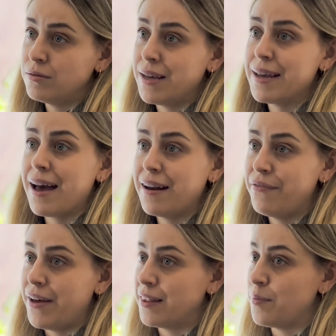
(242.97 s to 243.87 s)
it can
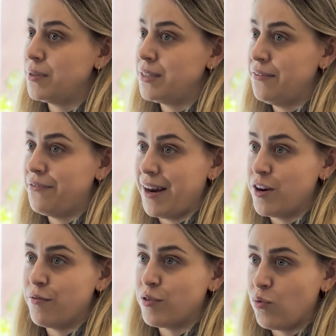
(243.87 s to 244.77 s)
affect the perceived value
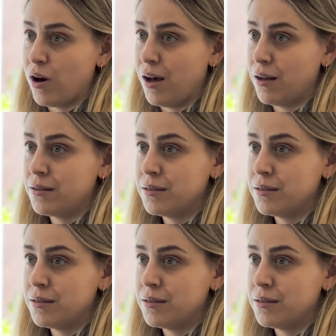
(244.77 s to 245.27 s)
of the work.